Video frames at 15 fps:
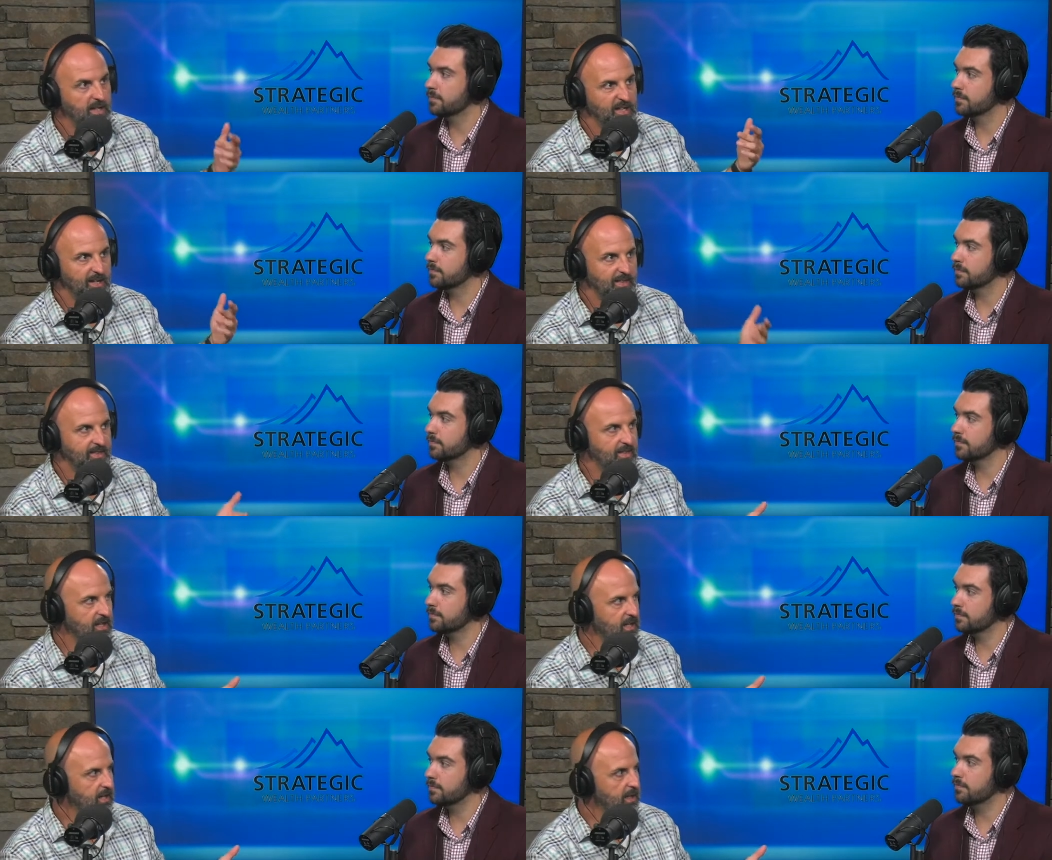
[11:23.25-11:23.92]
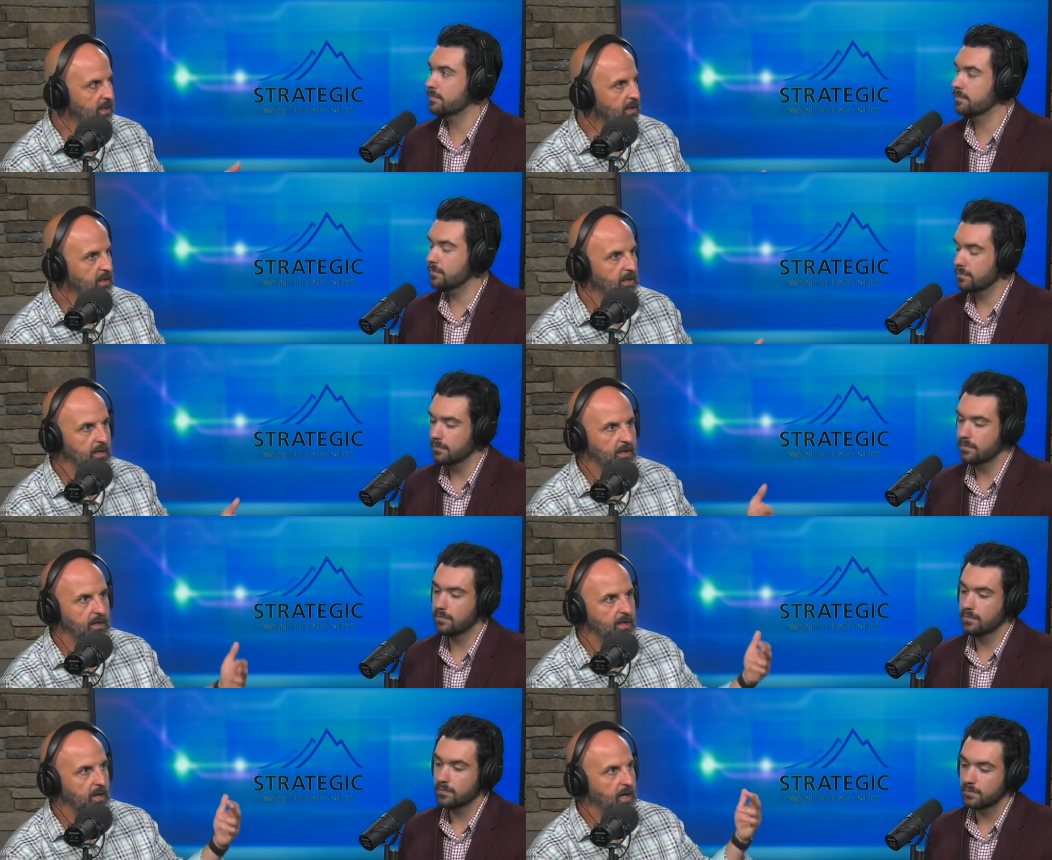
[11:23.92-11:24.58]
Speaker 1: Athene
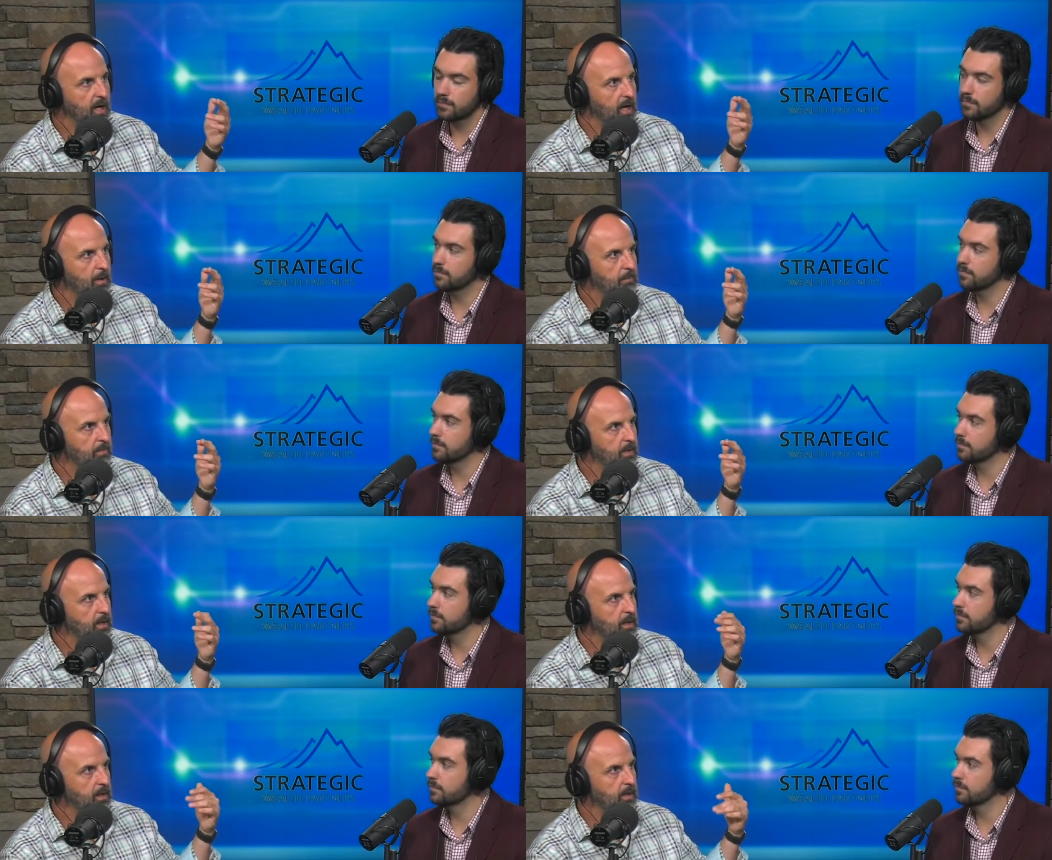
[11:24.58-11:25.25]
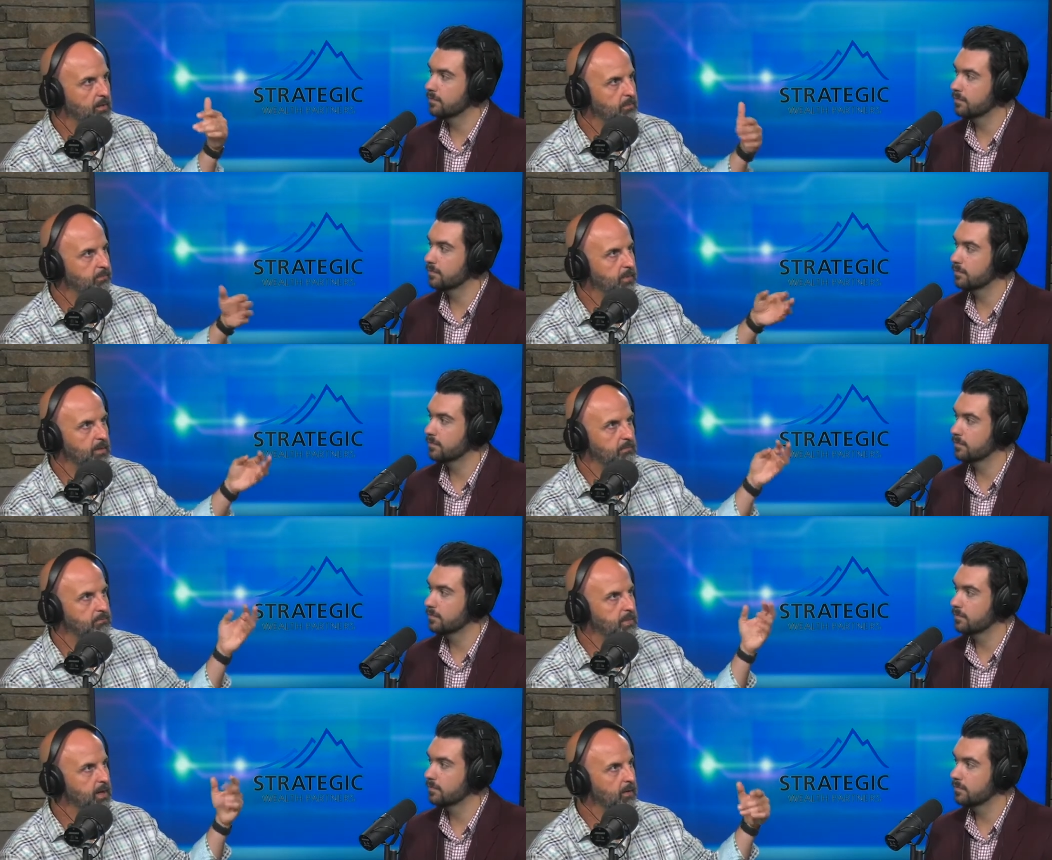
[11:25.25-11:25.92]
um, a,
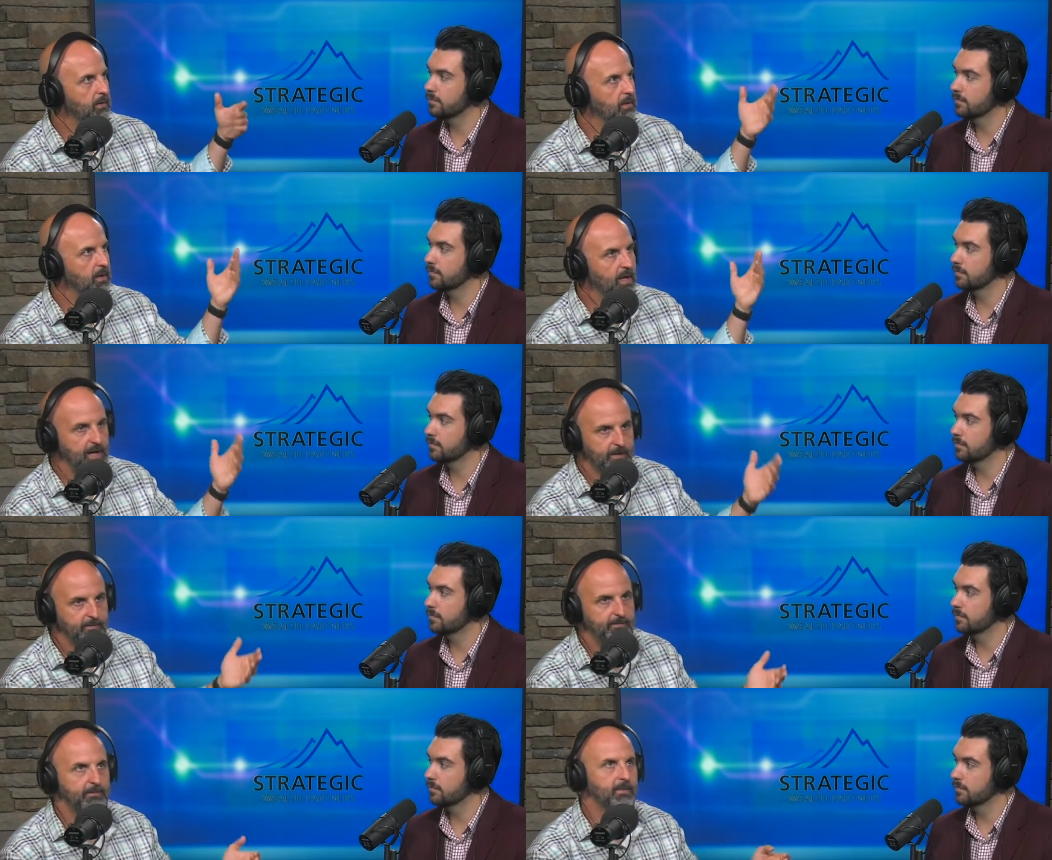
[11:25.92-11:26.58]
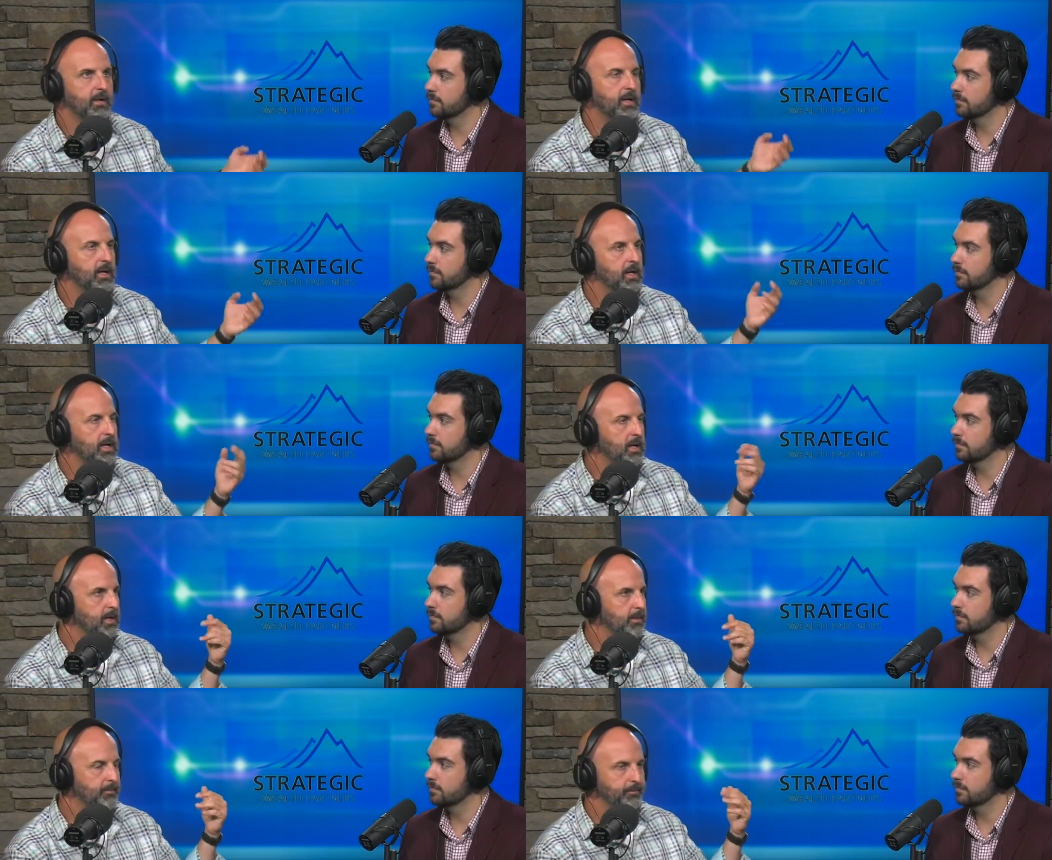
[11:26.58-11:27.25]
a
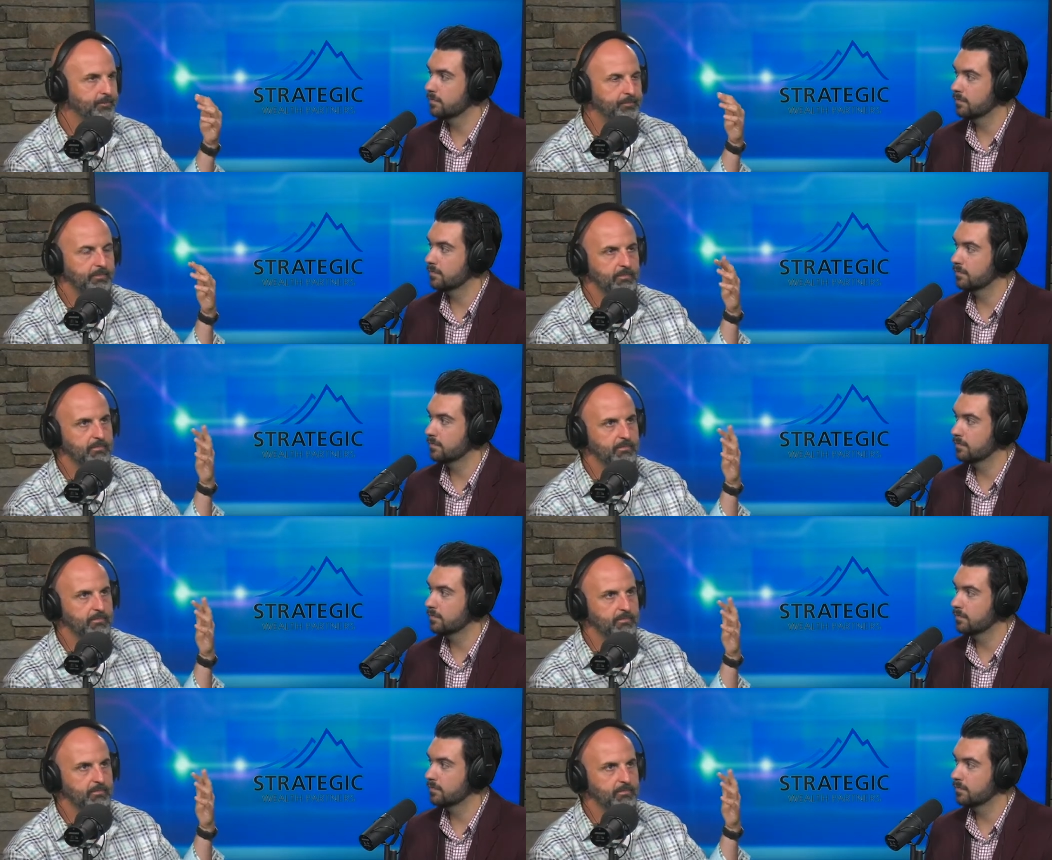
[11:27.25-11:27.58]
um,